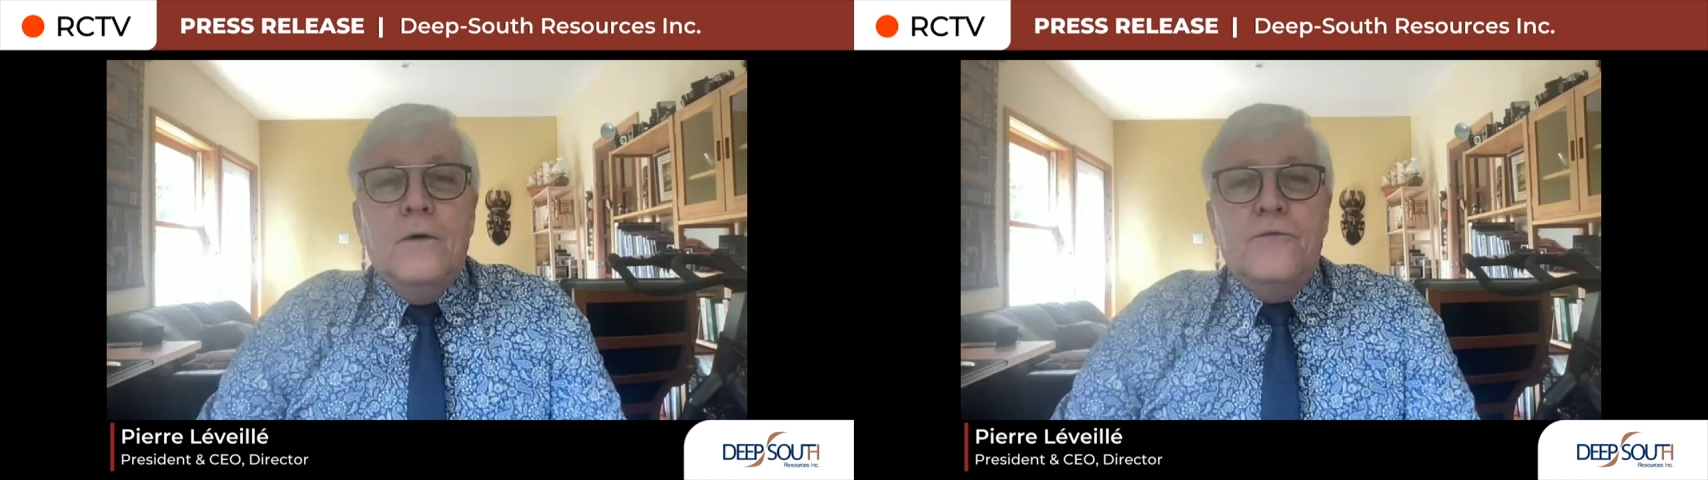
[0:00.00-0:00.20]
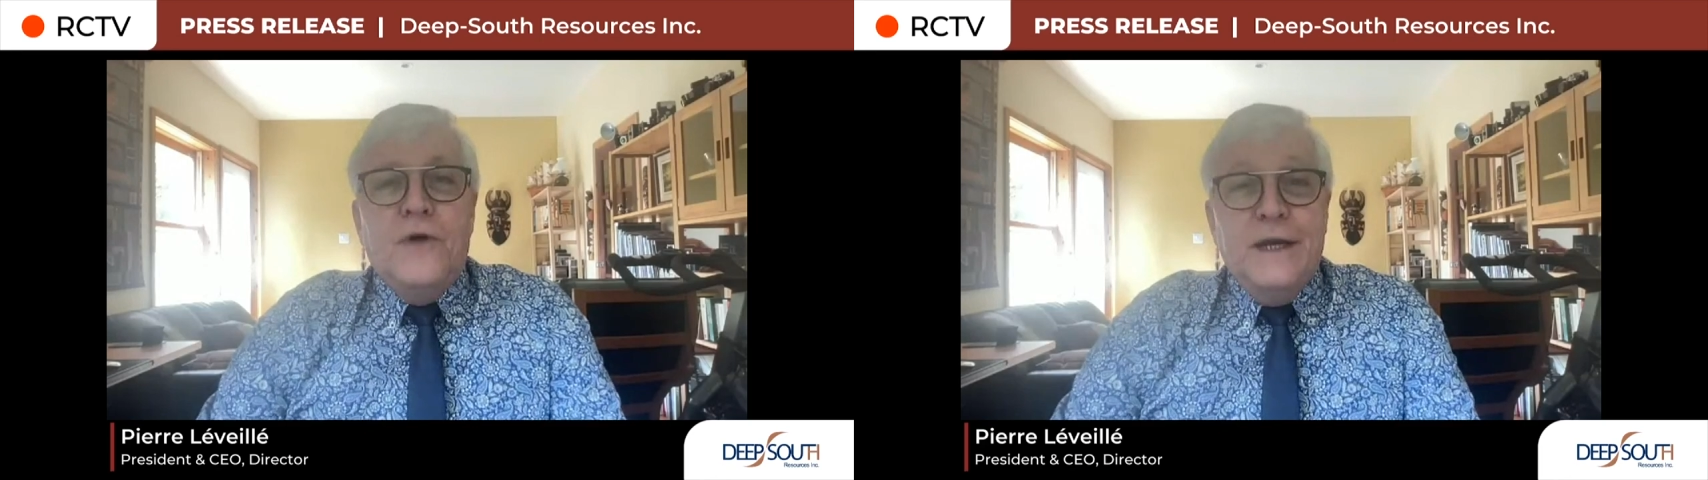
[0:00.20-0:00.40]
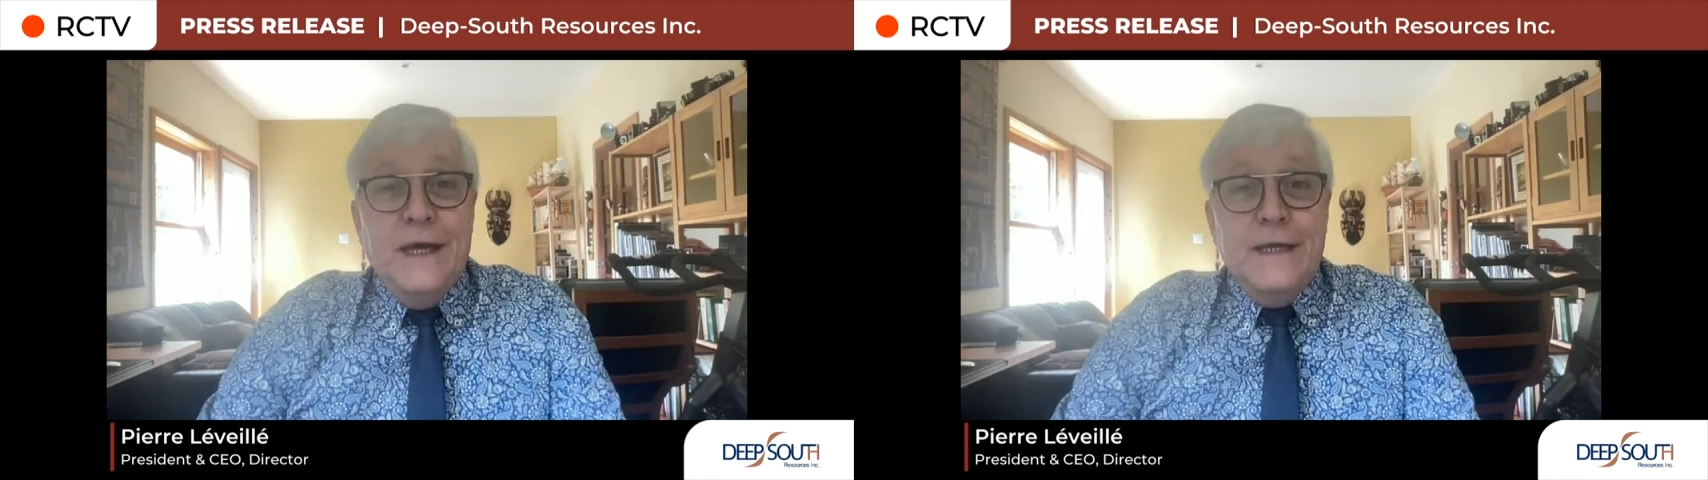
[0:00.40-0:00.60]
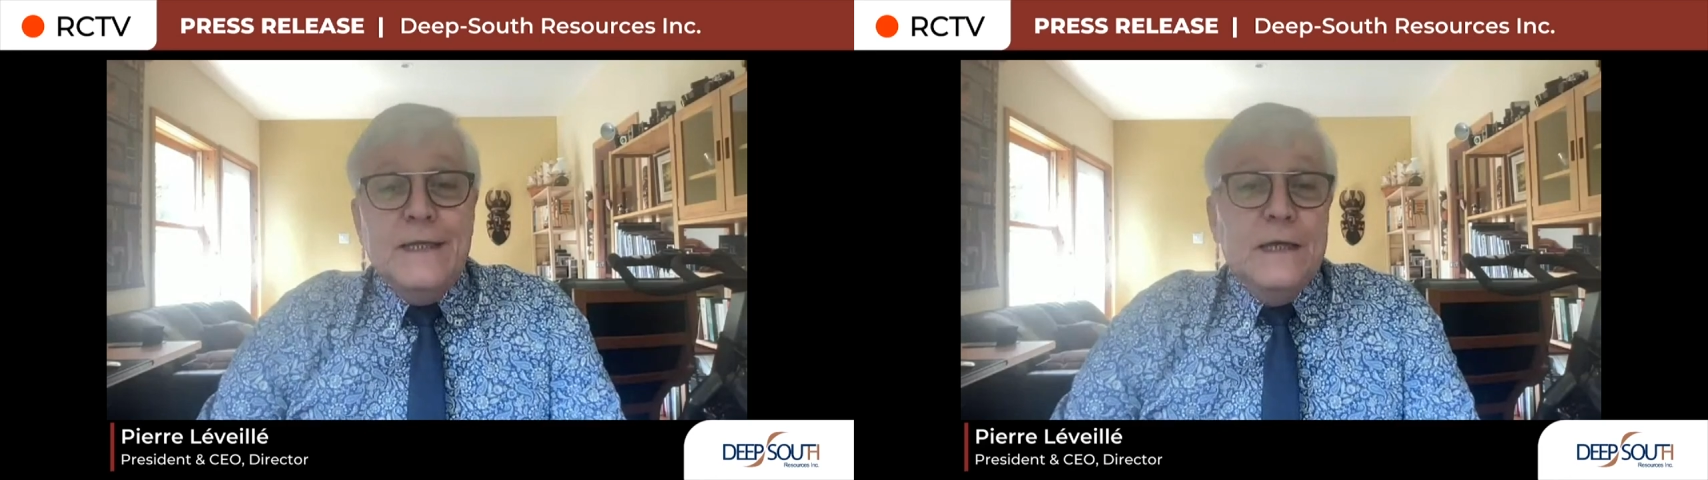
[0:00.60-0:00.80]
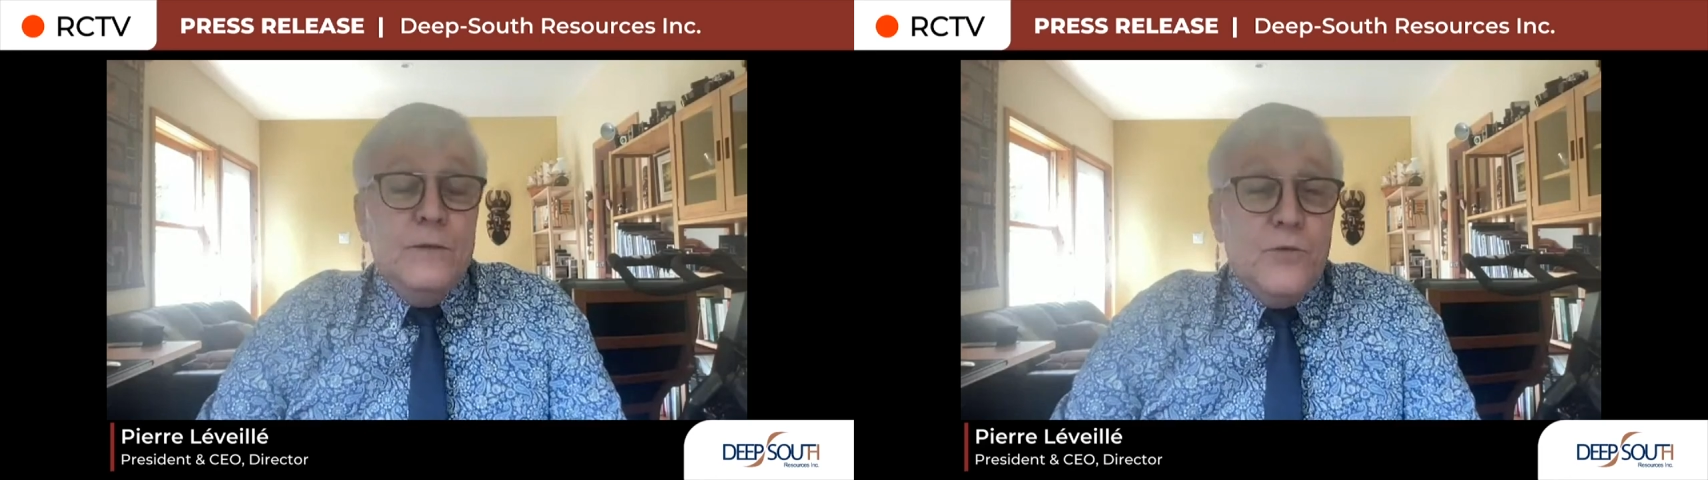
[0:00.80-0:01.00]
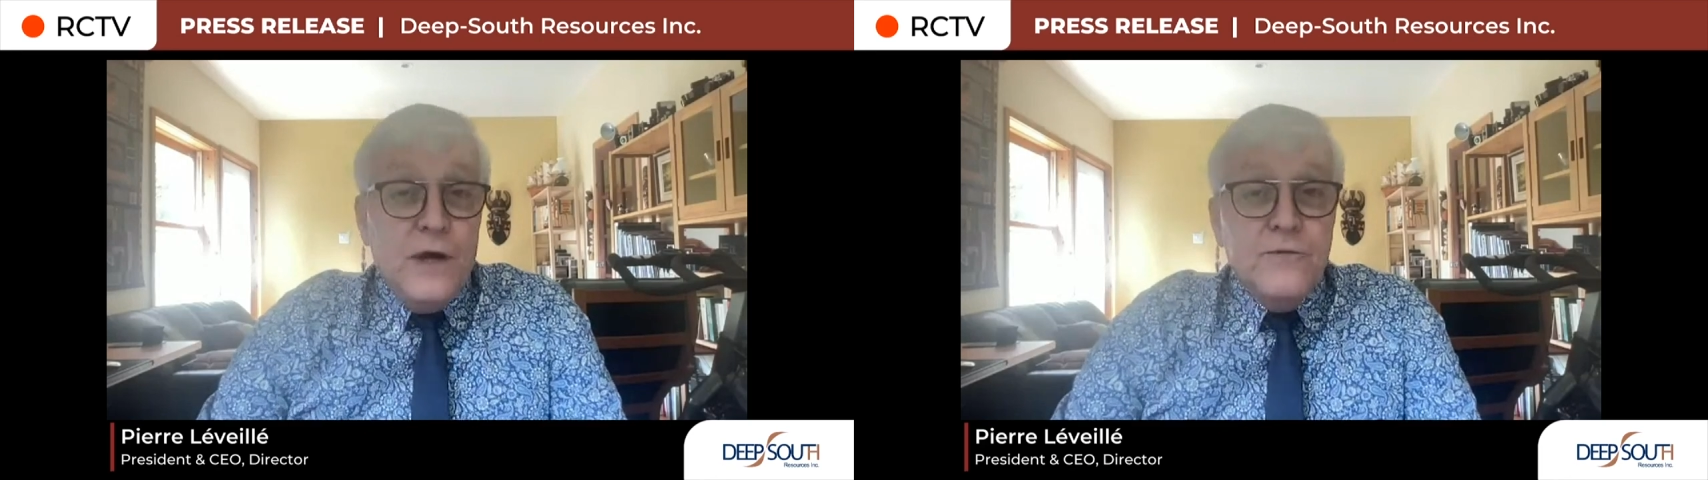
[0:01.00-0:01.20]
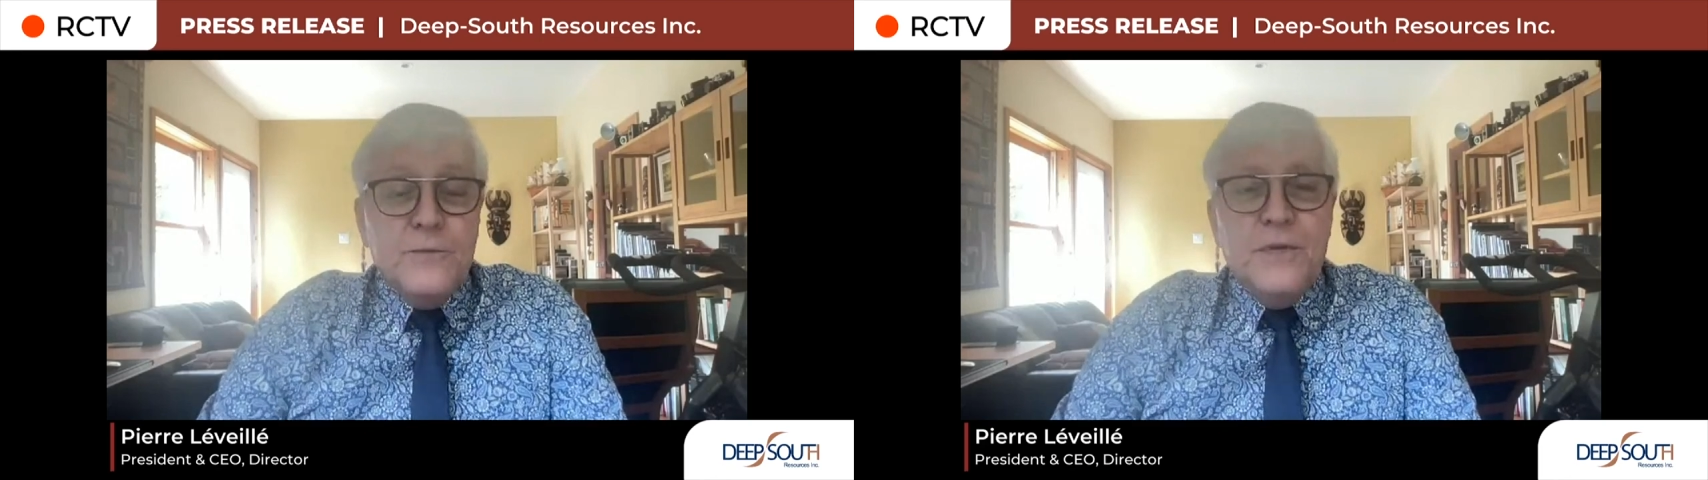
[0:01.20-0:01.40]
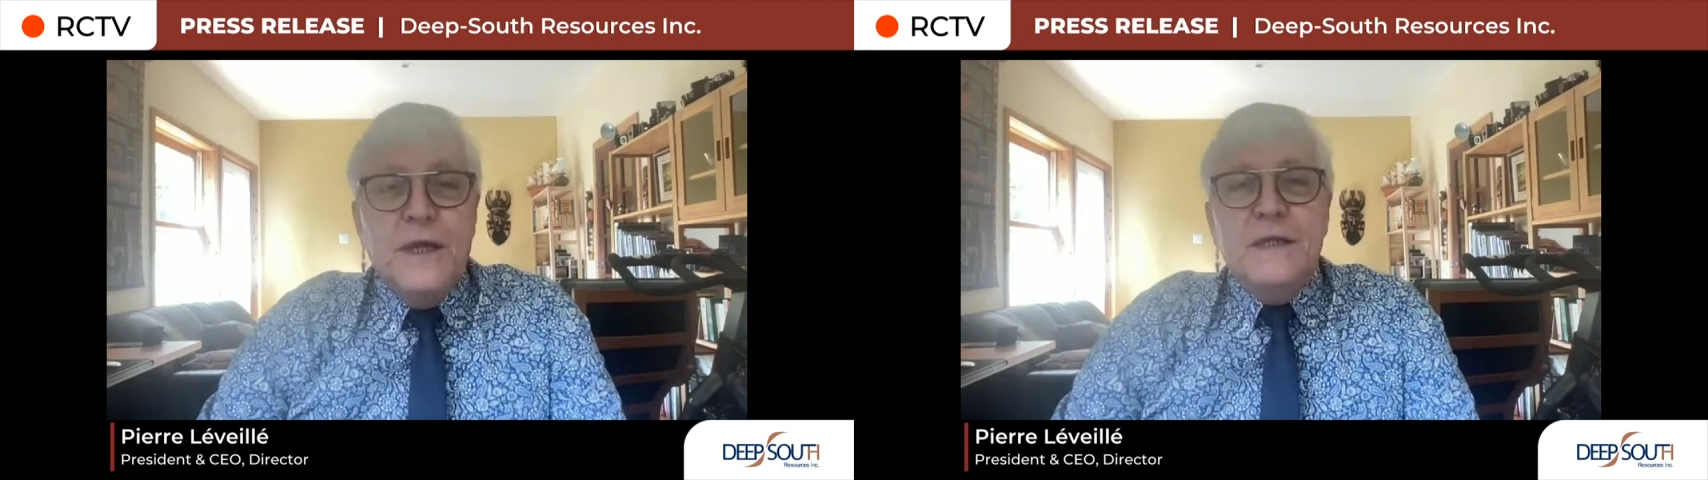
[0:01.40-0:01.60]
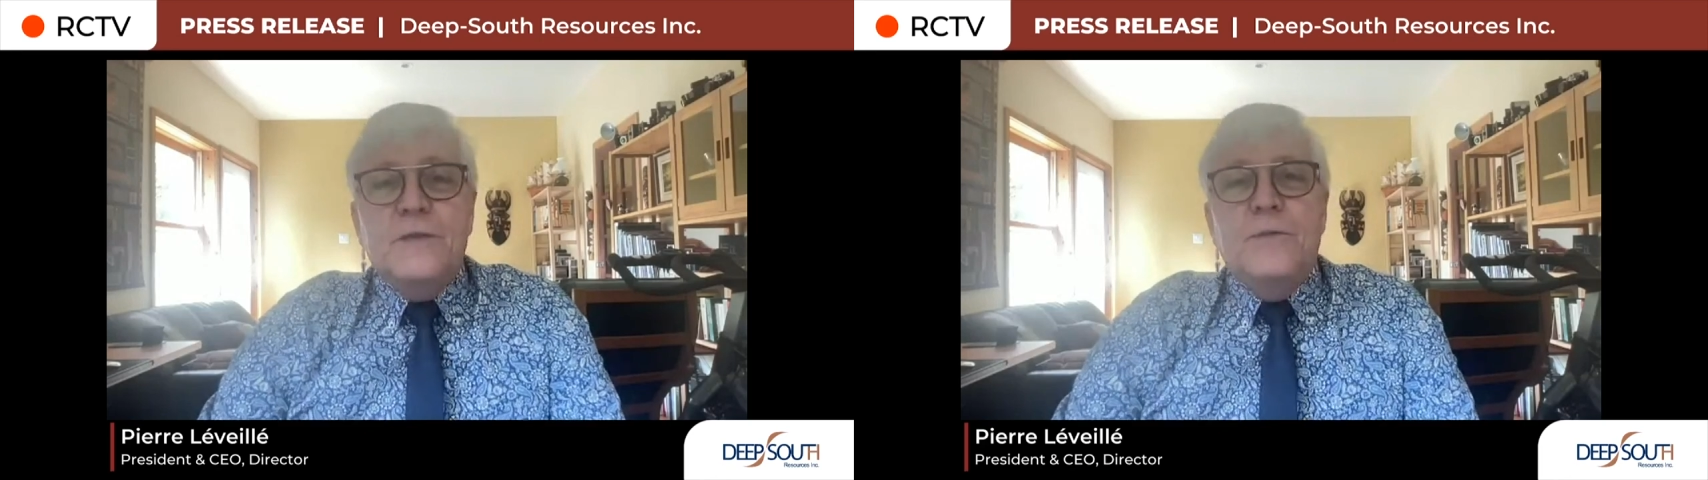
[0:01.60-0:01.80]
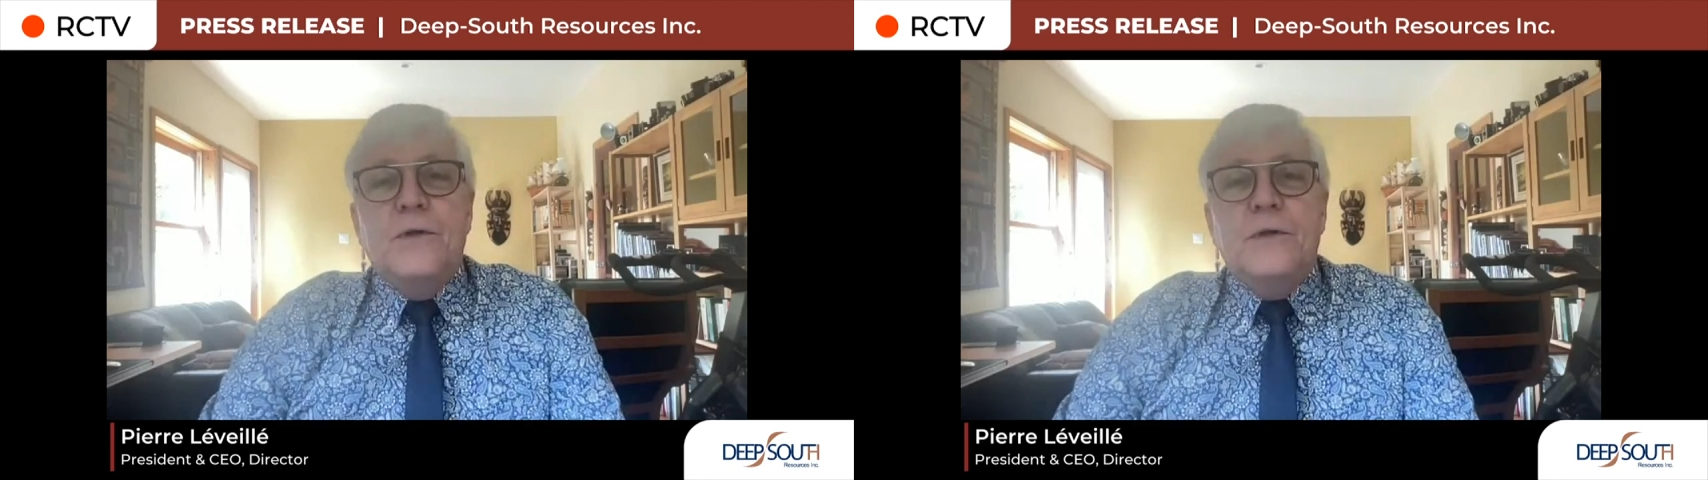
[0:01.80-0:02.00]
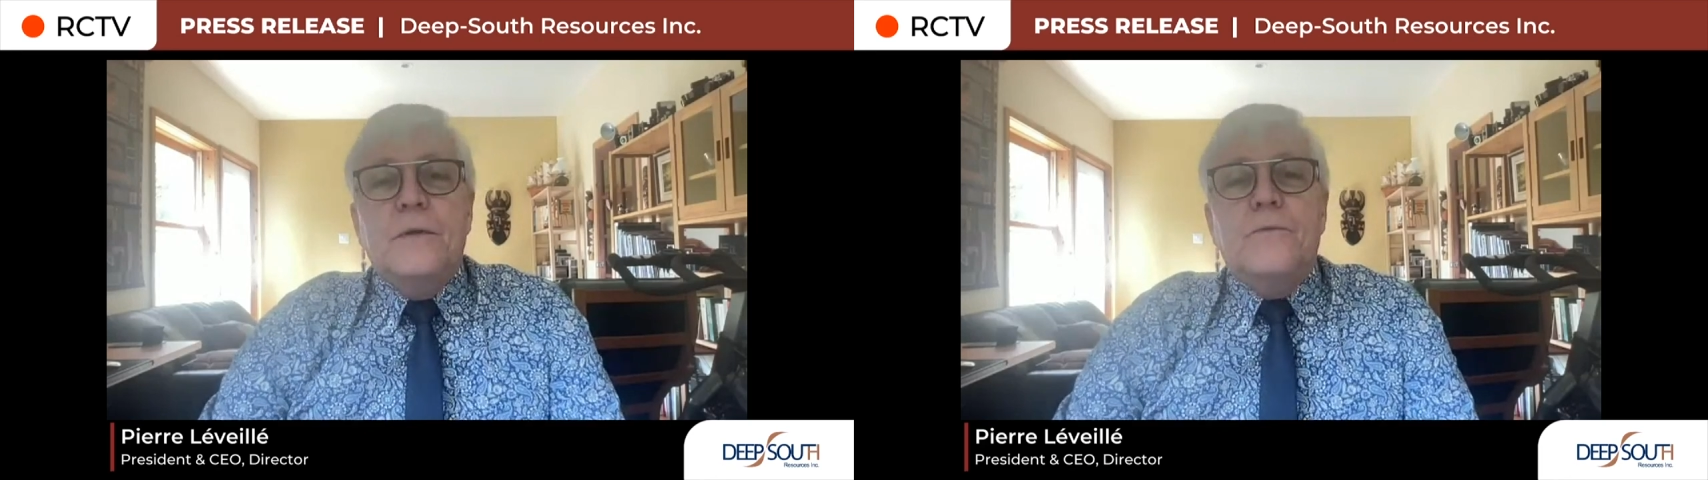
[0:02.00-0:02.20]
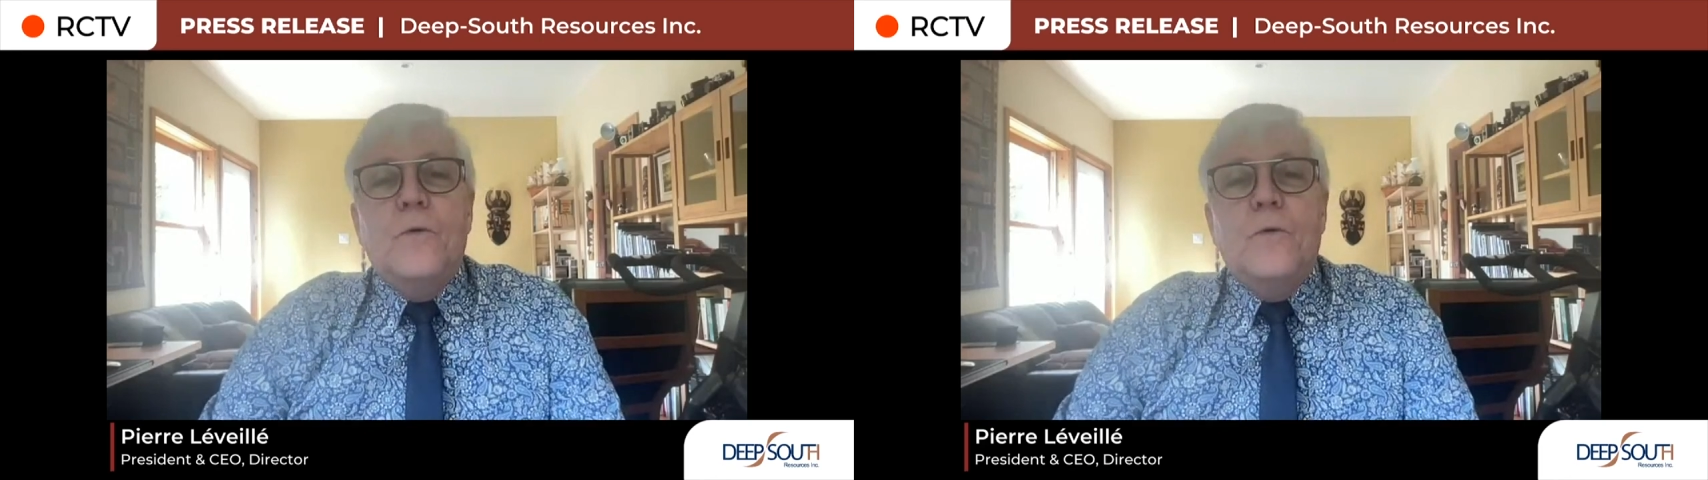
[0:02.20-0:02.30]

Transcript: financing private placement